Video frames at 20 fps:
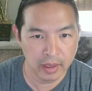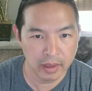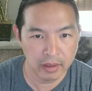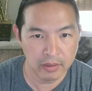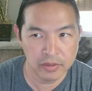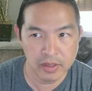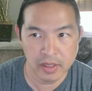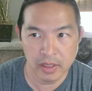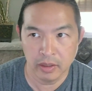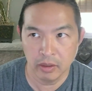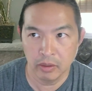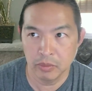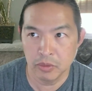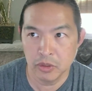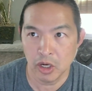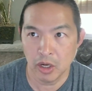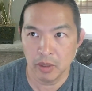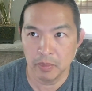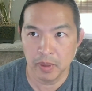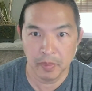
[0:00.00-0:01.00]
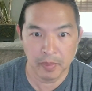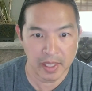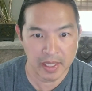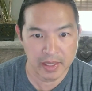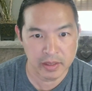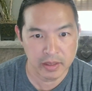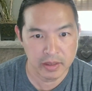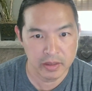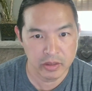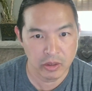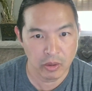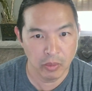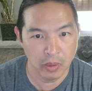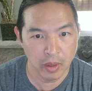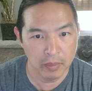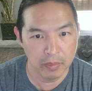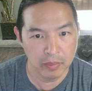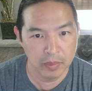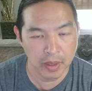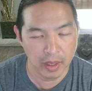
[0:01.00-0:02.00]
they've seen their shopping baskets go
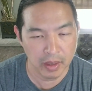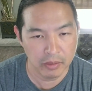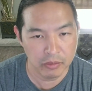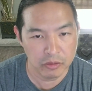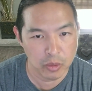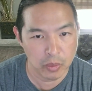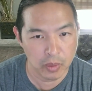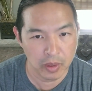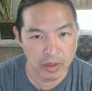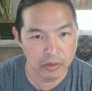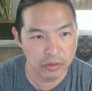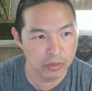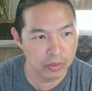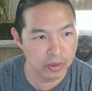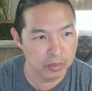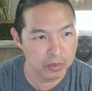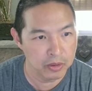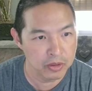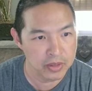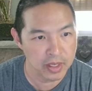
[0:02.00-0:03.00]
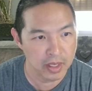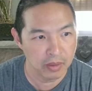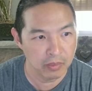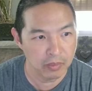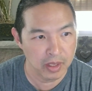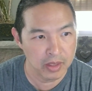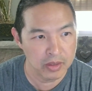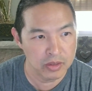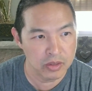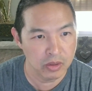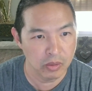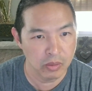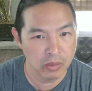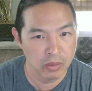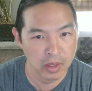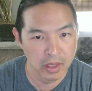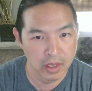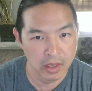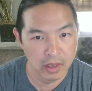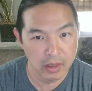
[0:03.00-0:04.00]
up kind of 20-30%, right? So
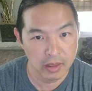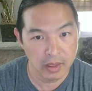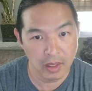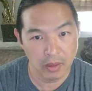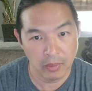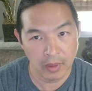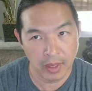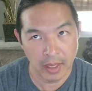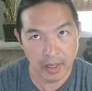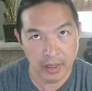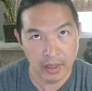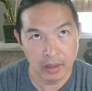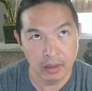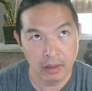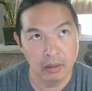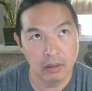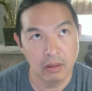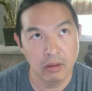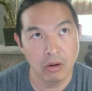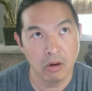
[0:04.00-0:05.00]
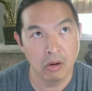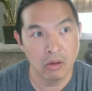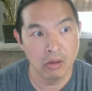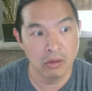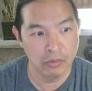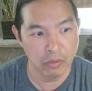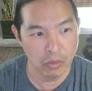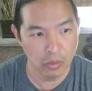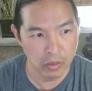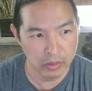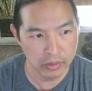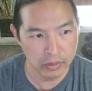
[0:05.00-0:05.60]
now we're adding olive oil